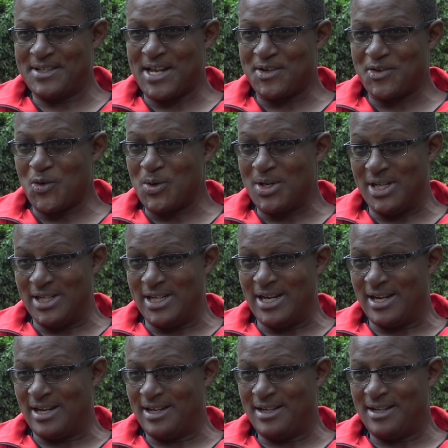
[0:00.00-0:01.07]
that whole
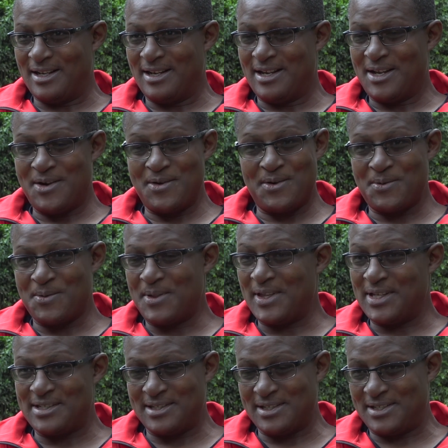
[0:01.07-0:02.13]
year. Don't know whether
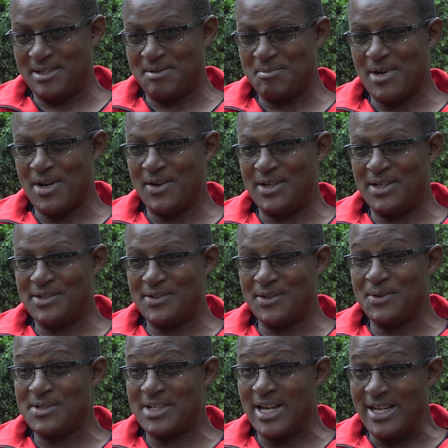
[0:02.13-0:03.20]
it's the same nowadays.
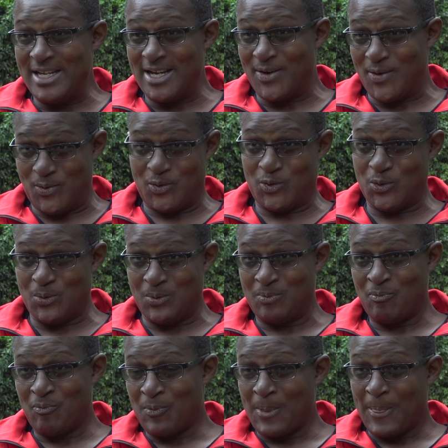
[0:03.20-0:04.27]
There was a year or two
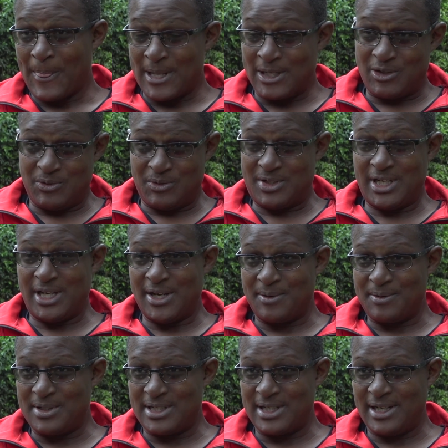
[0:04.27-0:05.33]
that you stay
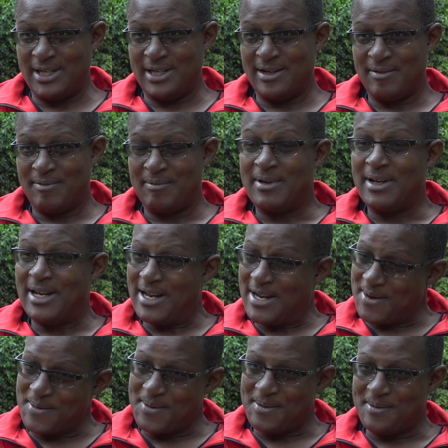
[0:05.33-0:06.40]
outside.
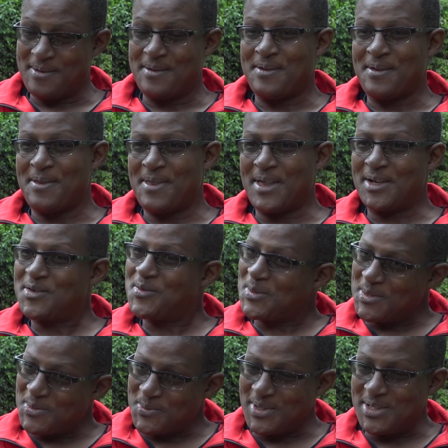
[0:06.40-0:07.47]
Now, that's
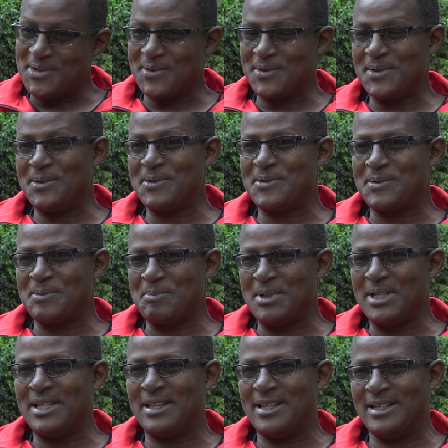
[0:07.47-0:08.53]
when you were introduced to
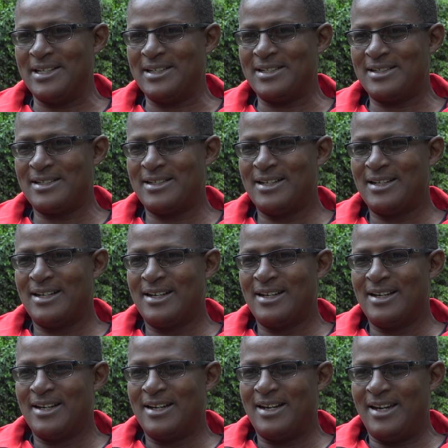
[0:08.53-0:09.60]
big things.
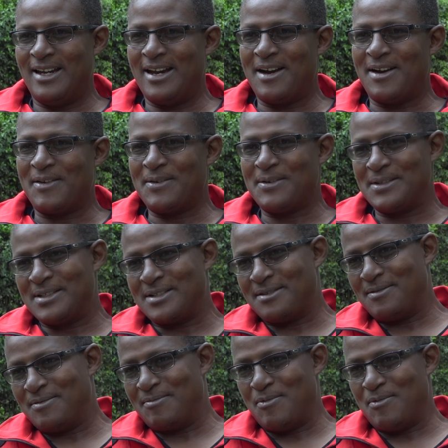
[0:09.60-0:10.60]
Yeah, because